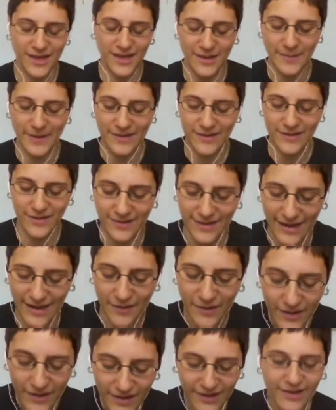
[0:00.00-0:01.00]
talking about just
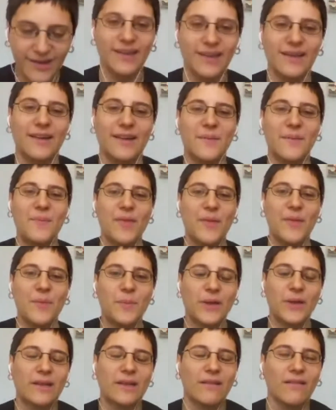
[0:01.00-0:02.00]
now. Um, yeah.
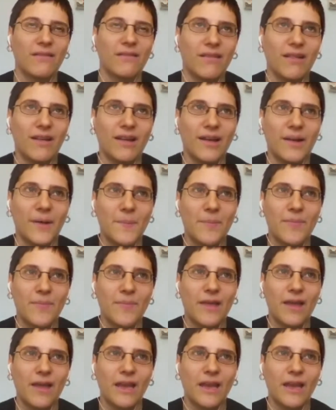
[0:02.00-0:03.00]
But
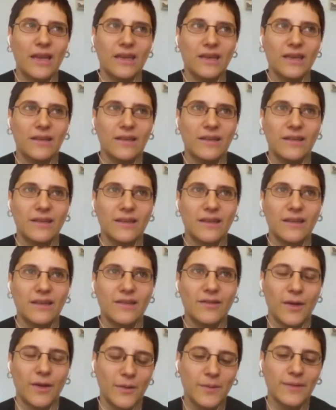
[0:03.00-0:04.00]
um,
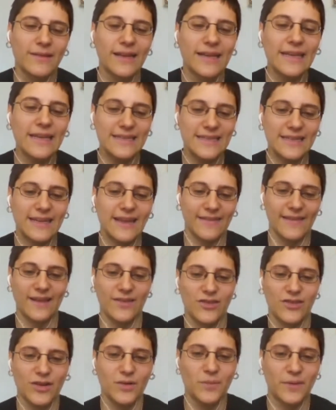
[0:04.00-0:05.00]
so I was lucky to get
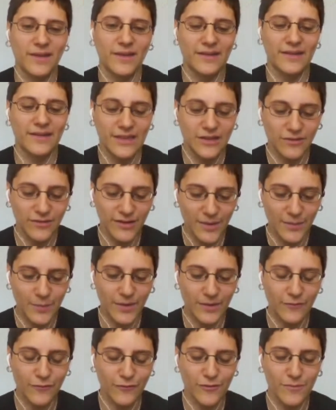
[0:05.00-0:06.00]
that job without a degree.
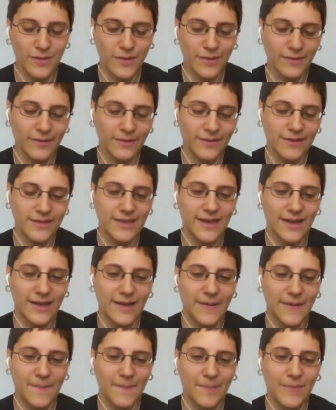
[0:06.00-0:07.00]
But for most
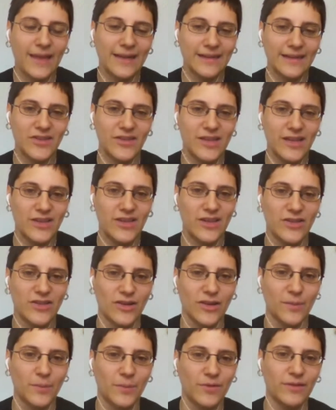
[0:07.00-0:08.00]
um, English teaching
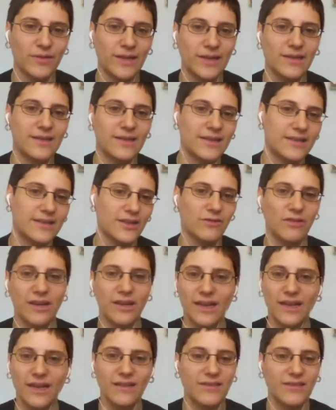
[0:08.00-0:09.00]
jobs, you needed a
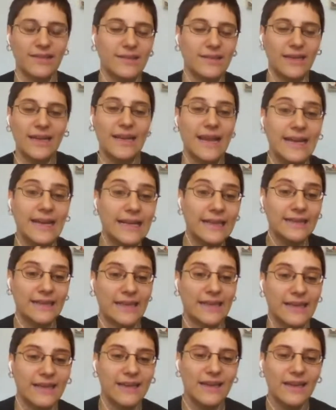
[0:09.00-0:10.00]
degree just in
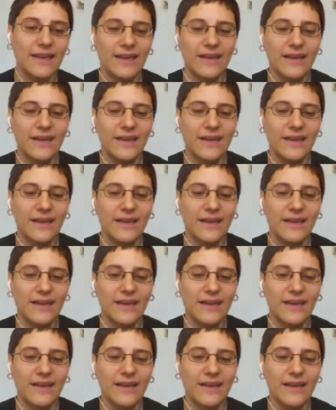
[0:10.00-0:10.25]
anything.